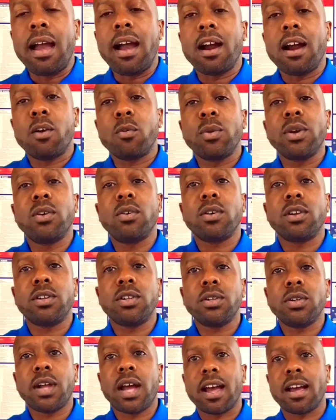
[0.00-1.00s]
how are we
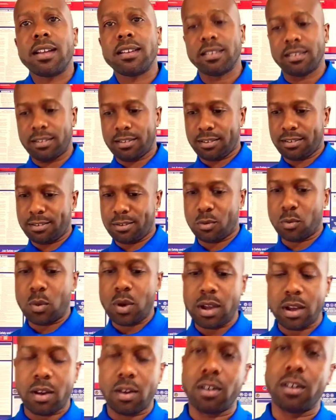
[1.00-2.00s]
going to do that?
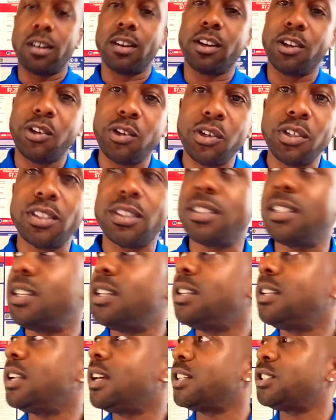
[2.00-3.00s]
Well, good
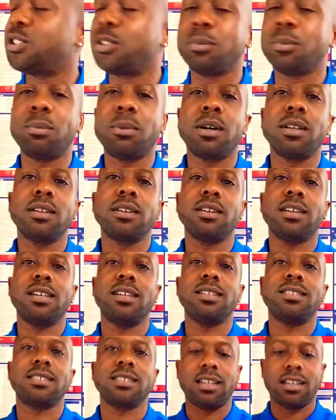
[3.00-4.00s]
thing that your mother
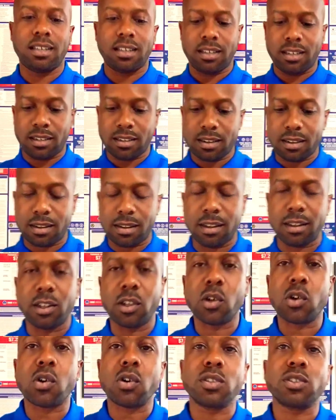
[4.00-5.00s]
is in uh,
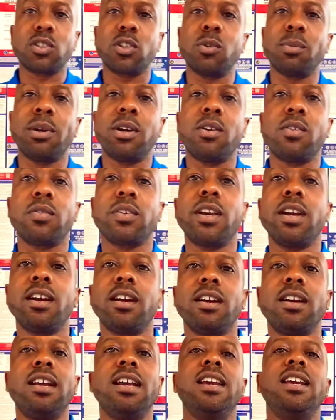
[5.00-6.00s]
long-term health
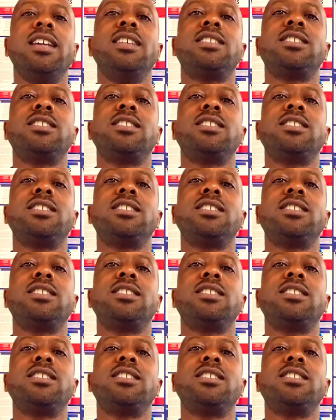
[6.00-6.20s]
care.